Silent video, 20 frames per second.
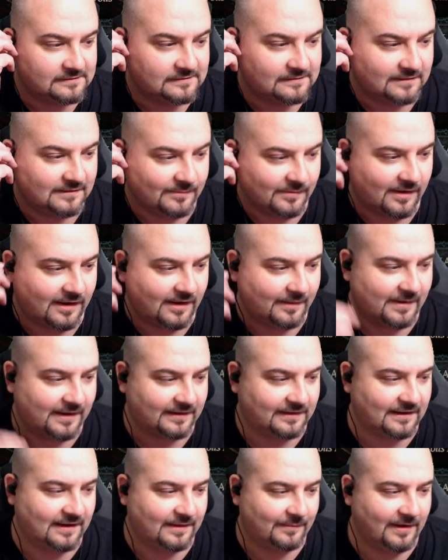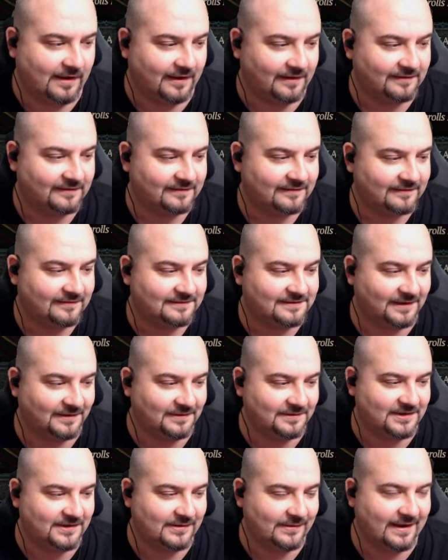Come on, man, come on. Don't
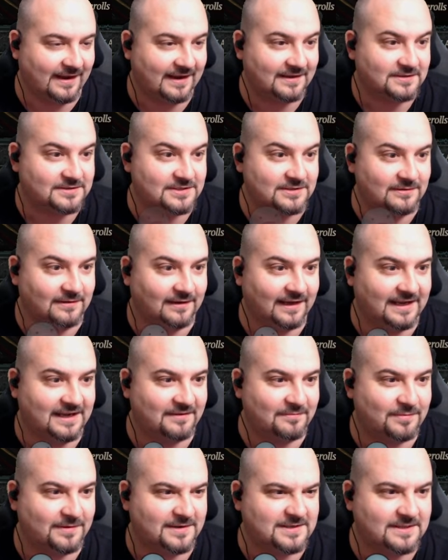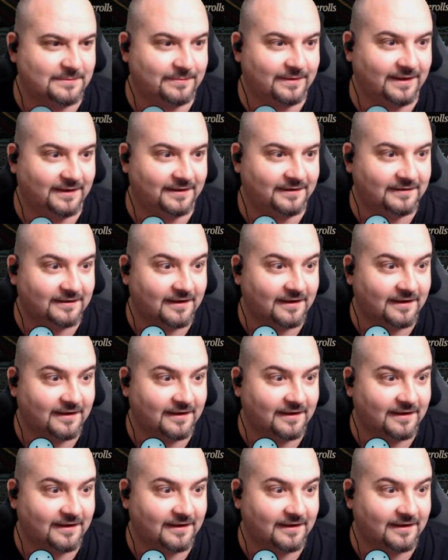do it. Too late, I pressed the button.